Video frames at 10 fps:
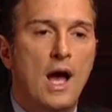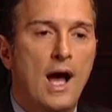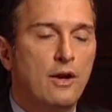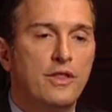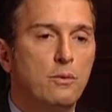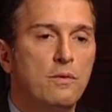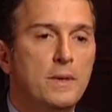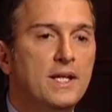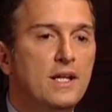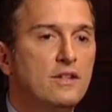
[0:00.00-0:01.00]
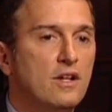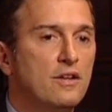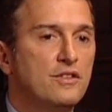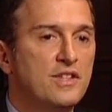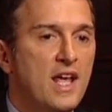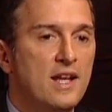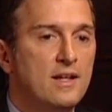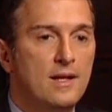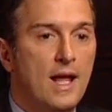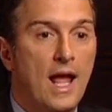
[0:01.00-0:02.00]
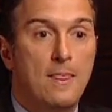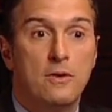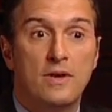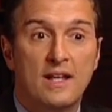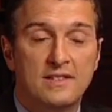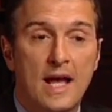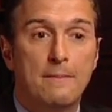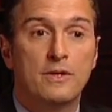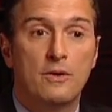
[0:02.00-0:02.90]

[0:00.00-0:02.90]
I don't think we're beginning to understand it, and they're not stopping.